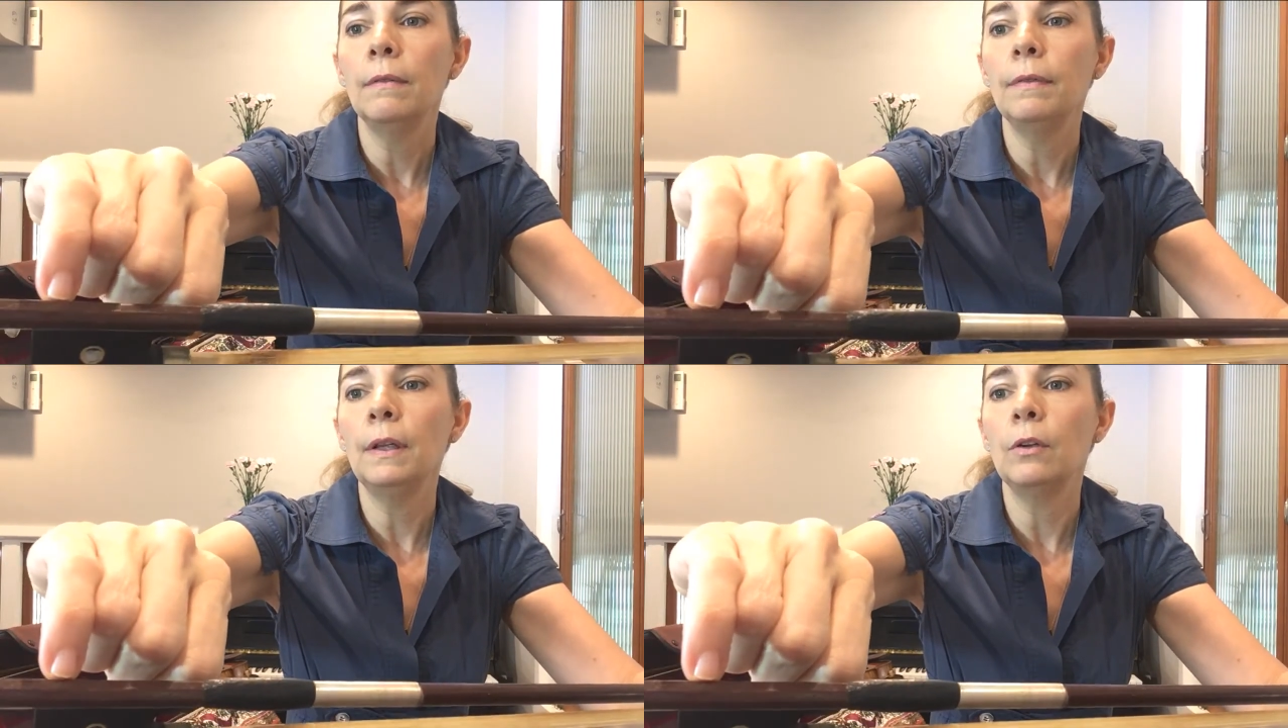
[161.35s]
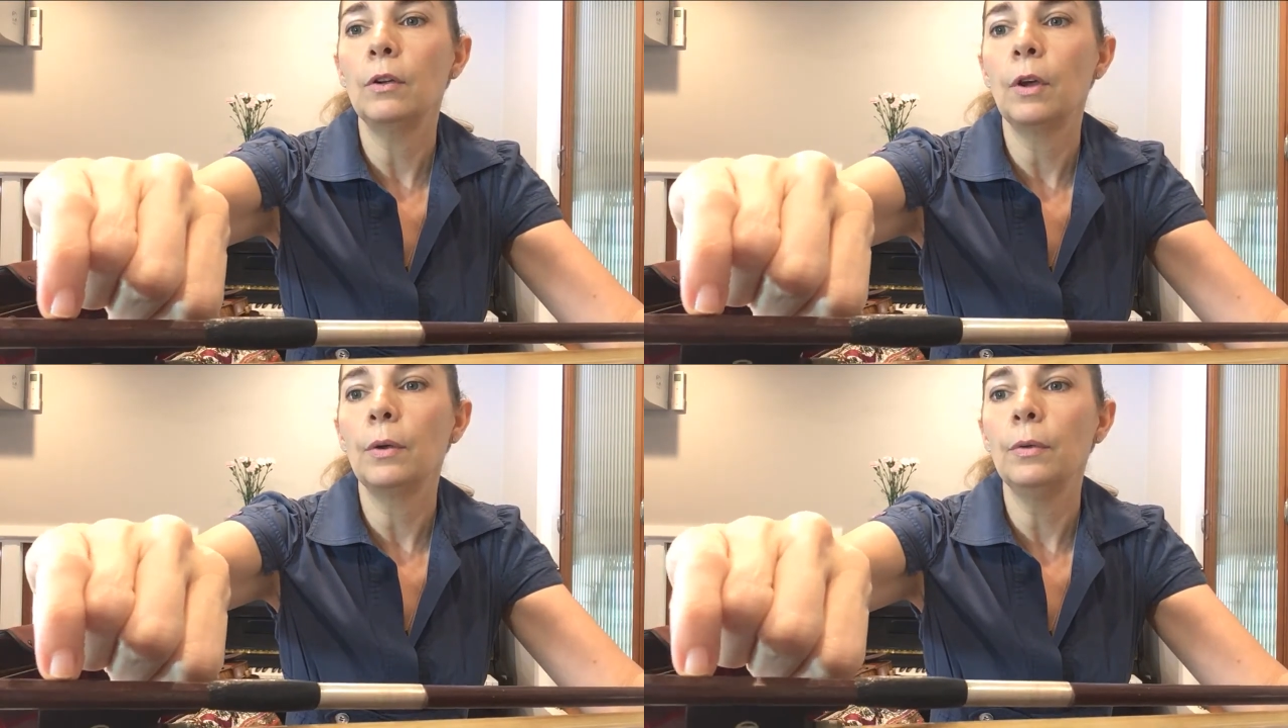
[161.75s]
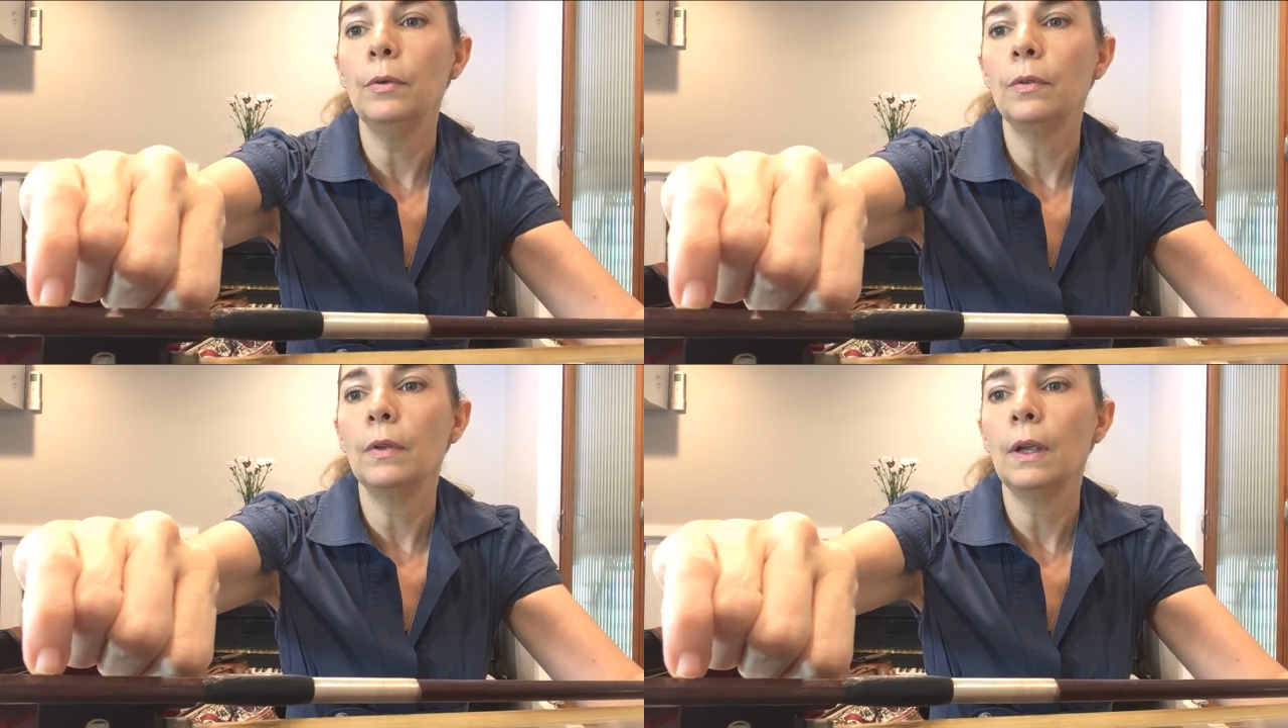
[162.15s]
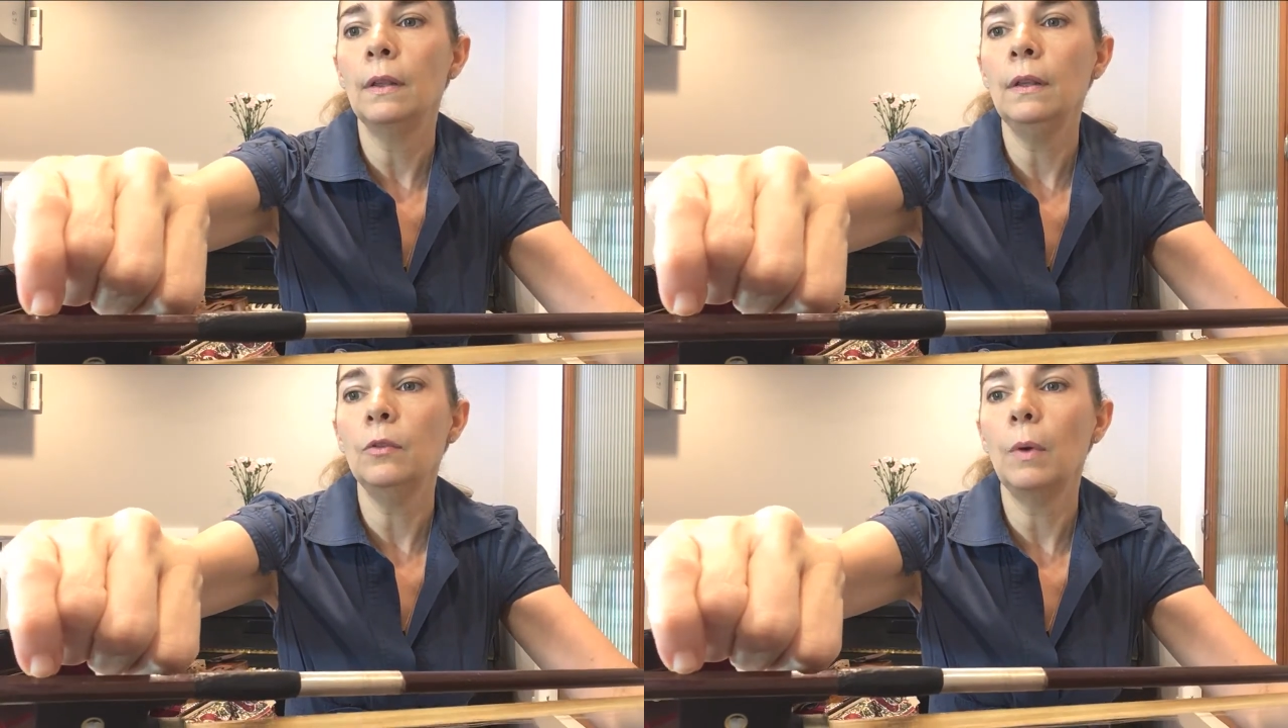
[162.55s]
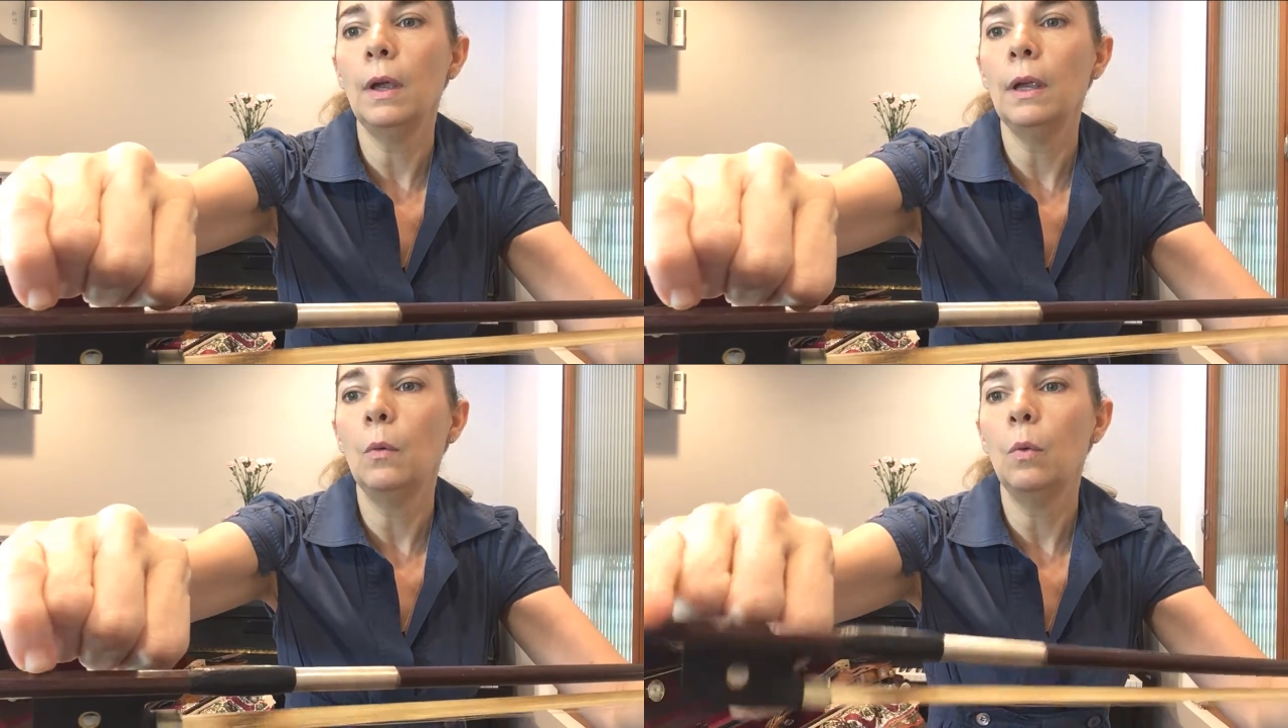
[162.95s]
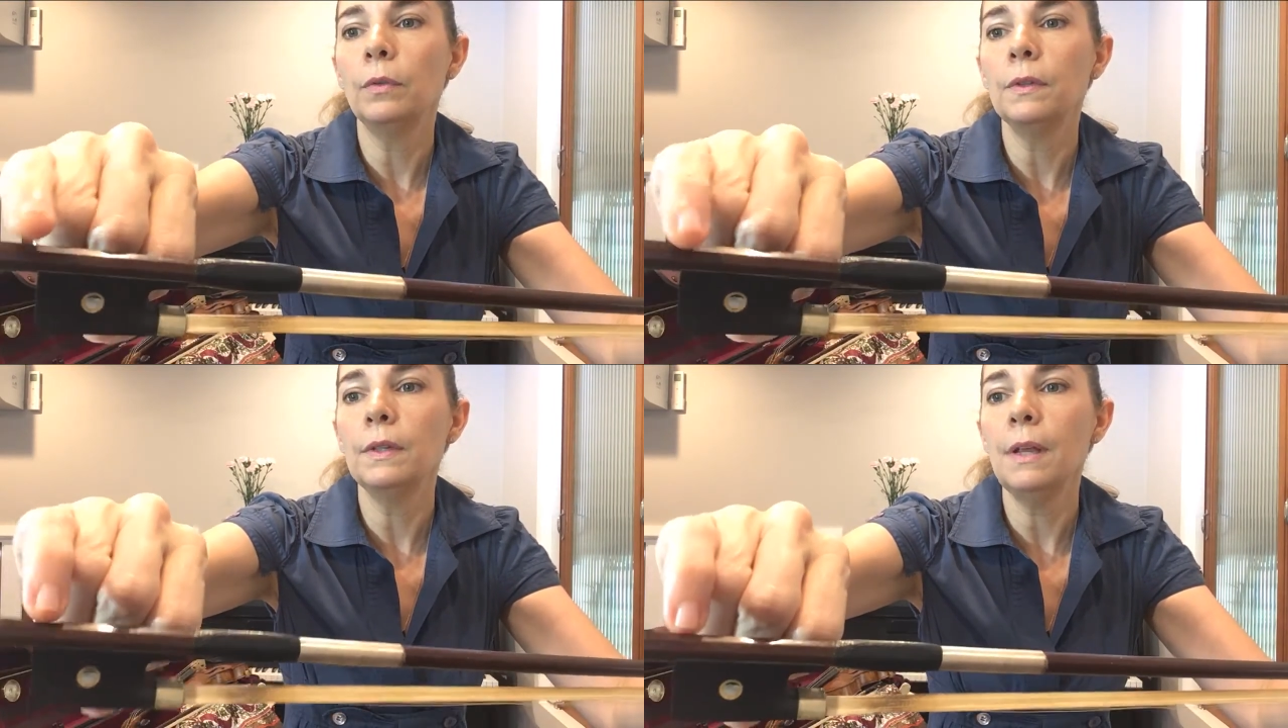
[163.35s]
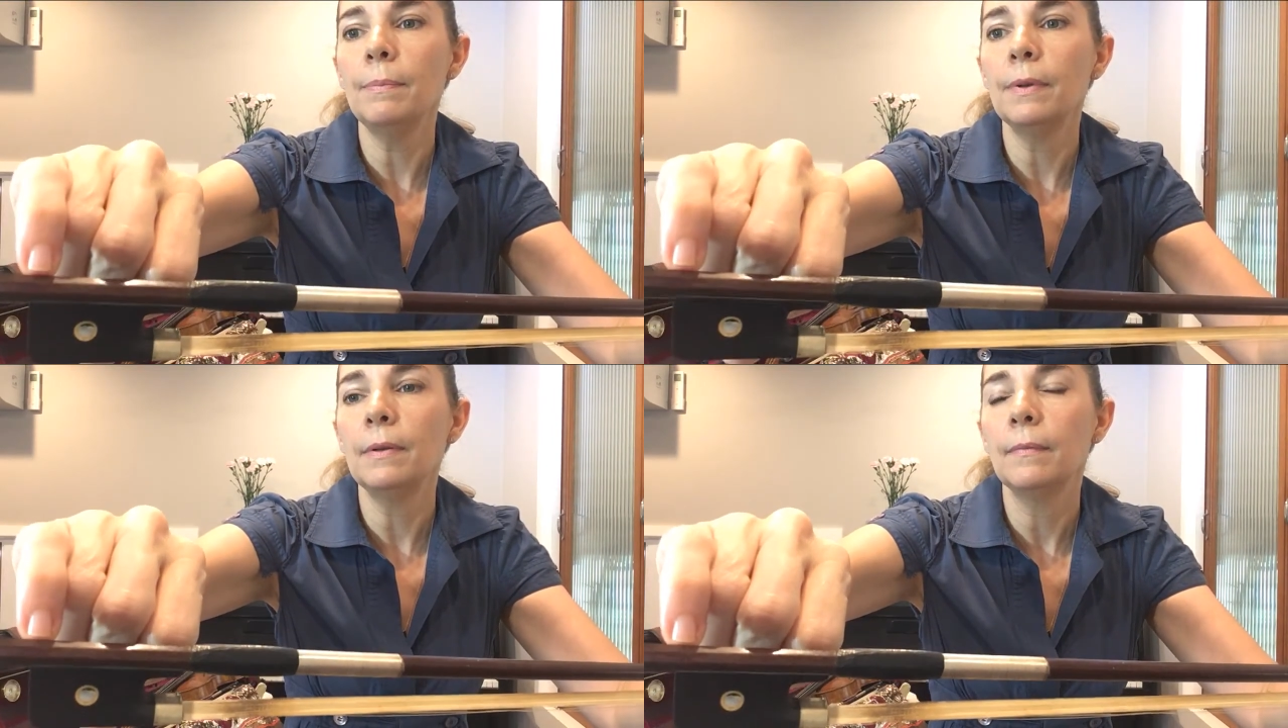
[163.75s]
finger goes. And this way it won't slip.